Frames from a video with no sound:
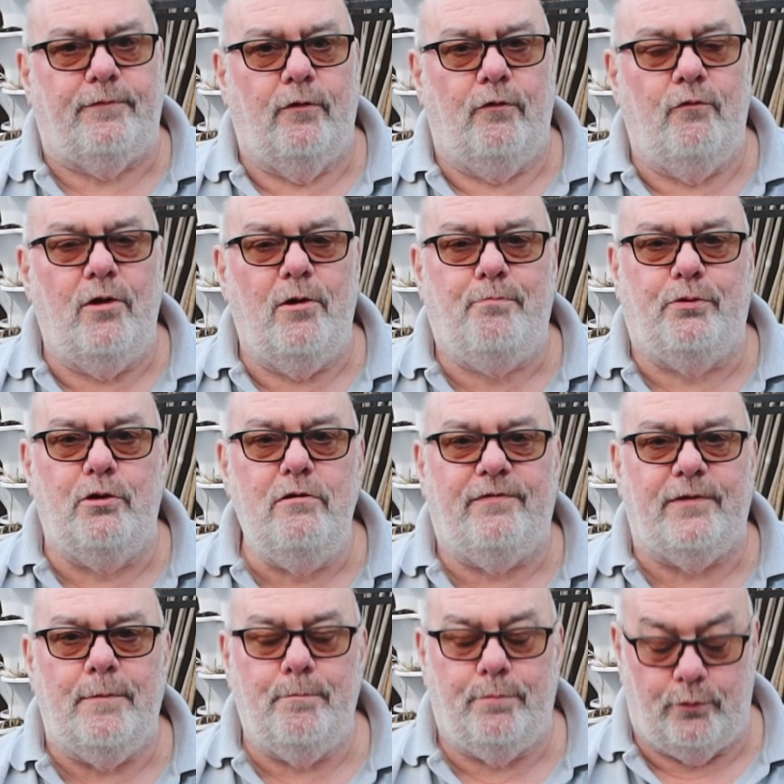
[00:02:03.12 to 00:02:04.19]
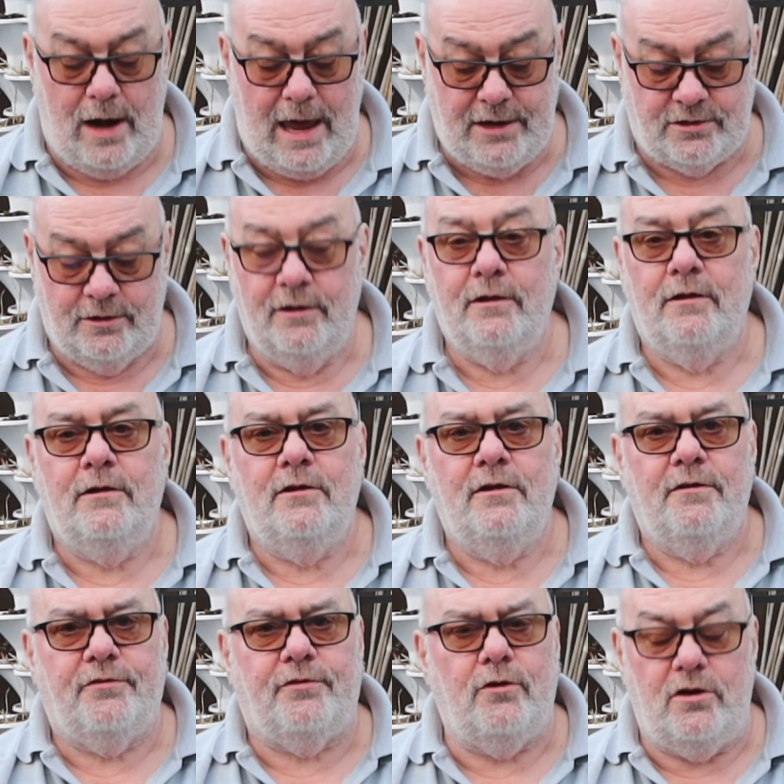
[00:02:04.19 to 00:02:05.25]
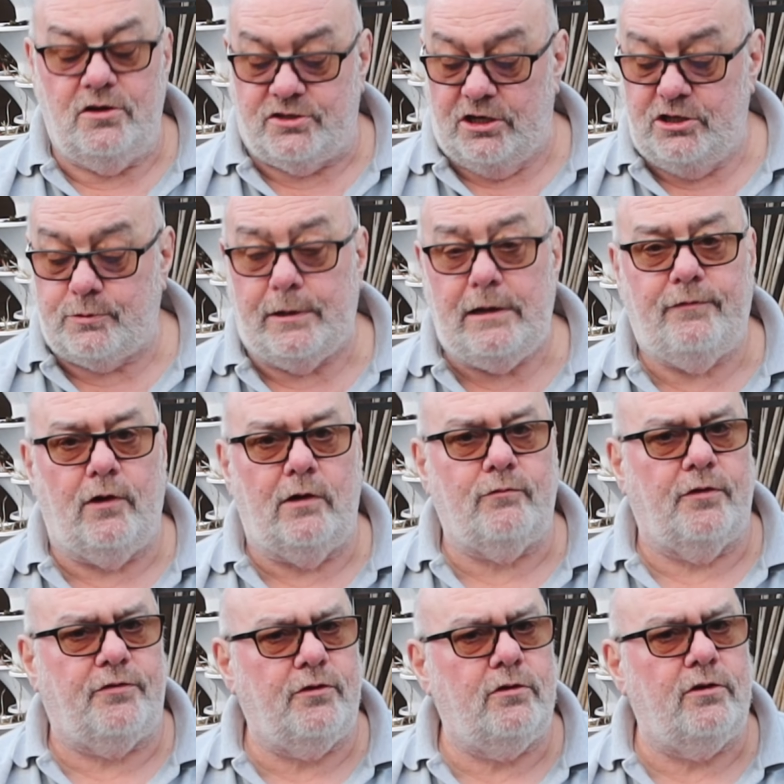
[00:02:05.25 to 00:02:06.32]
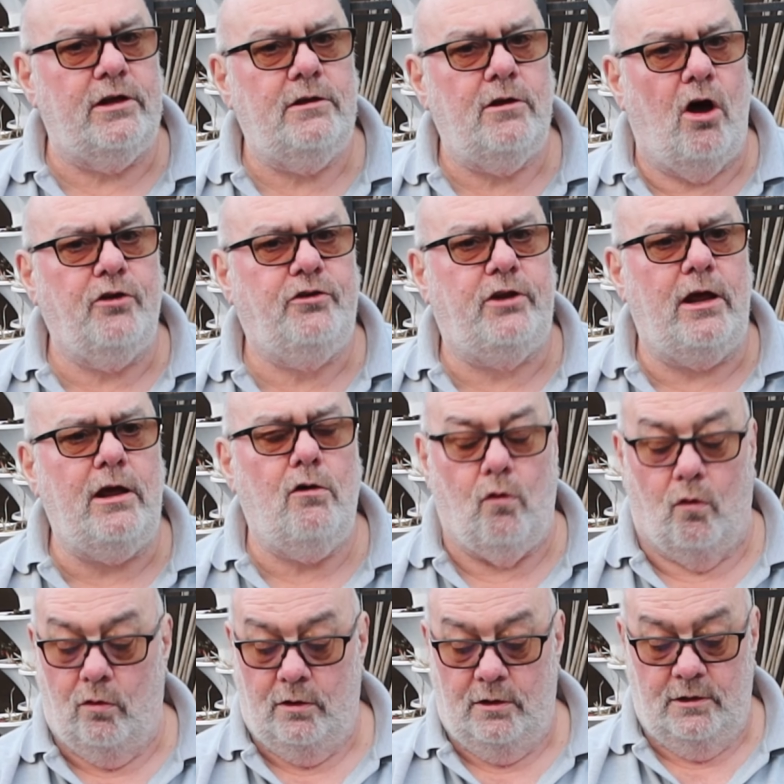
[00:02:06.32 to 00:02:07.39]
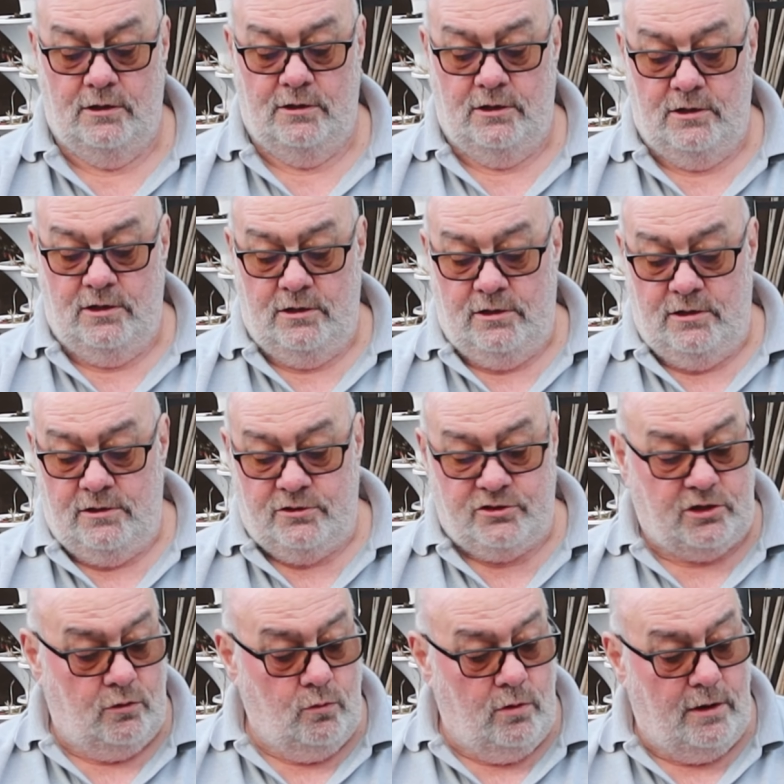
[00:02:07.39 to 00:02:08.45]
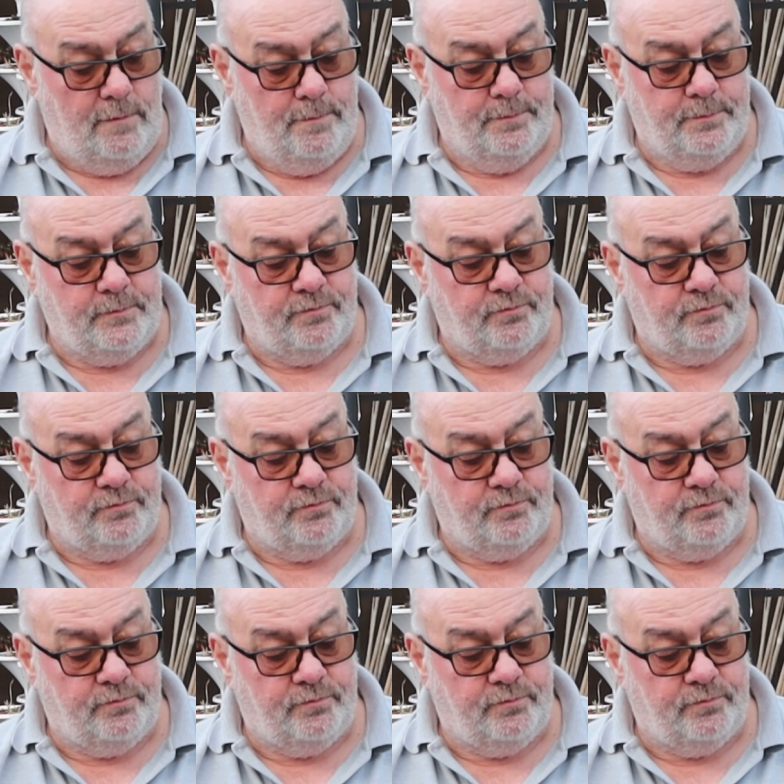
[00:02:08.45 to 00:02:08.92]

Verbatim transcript: for reproofing proofing bread. 30, 25 or 30, ideal. So, um,